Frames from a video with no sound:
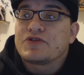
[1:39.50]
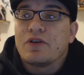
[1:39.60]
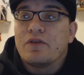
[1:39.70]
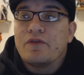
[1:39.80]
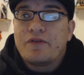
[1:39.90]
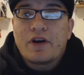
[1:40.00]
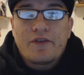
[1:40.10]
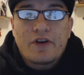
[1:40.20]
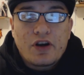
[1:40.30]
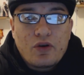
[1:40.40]
So very,
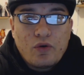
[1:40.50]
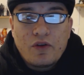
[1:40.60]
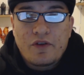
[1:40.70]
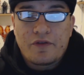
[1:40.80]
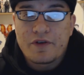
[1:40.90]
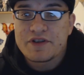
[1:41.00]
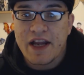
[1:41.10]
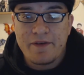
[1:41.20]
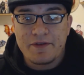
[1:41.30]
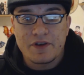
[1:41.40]
very cool. The first
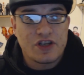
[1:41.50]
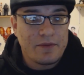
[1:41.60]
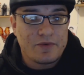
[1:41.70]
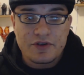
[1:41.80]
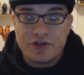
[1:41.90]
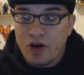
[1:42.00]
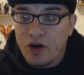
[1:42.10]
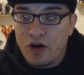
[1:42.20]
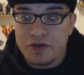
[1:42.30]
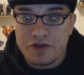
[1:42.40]
half of the chapter is
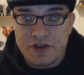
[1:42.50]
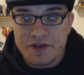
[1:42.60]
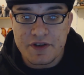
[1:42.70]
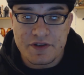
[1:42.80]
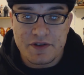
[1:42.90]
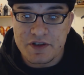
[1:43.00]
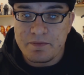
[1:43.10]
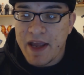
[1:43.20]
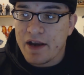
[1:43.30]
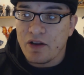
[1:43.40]
all just this
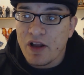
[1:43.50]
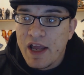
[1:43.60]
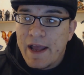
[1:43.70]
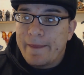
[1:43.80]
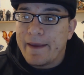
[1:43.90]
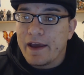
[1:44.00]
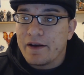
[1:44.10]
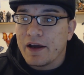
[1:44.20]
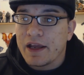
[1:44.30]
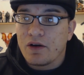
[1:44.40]
battle. And
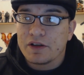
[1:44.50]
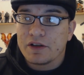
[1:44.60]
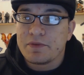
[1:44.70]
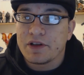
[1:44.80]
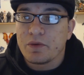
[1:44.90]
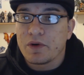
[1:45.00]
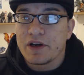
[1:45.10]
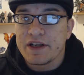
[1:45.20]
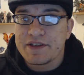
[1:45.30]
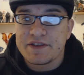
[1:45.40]
ultimately what
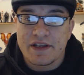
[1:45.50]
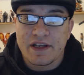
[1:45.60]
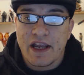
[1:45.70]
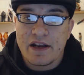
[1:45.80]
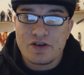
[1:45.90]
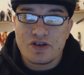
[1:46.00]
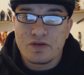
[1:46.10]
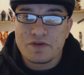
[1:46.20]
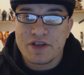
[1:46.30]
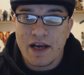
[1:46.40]
it is it kind of
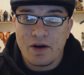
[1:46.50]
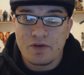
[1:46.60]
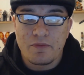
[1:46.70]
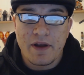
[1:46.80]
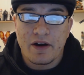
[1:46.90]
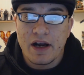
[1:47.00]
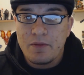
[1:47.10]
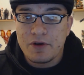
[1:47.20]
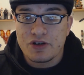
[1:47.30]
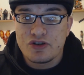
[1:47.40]
shows how no matter how
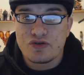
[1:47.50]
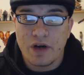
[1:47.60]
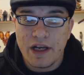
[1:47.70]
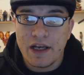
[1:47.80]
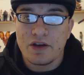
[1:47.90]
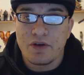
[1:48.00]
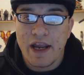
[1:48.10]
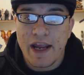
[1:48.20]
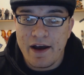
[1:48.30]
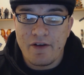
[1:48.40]
much training you
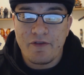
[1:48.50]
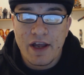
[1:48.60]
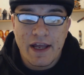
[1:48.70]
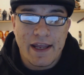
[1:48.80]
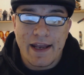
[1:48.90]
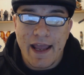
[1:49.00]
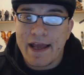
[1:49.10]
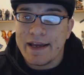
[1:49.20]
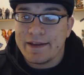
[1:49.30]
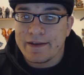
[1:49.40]
have in
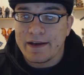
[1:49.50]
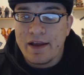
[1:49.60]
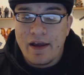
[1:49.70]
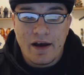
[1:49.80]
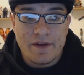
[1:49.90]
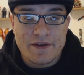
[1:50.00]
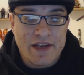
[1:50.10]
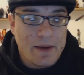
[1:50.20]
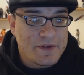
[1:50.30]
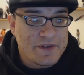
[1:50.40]
anything, this
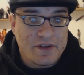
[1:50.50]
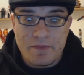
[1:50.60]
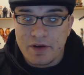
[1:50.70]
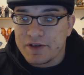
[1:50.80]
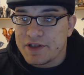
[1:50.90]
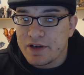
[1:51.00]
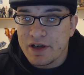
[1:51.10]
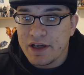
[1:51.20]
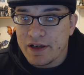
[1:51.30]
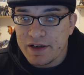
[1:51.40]
happens in the
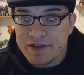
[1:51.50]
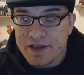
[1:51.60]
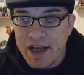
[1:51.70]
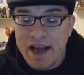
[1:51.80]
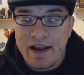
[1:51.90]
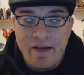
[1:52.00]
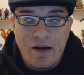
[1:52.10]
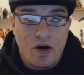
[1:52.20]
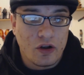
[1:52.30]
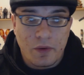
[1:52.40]
military today,
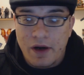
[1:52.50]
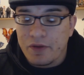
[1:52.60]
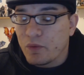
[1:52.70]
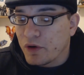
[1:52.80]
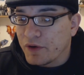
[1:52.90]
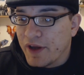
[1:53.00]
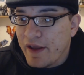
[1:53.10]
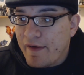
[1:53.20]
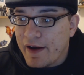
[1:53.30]
all around the world,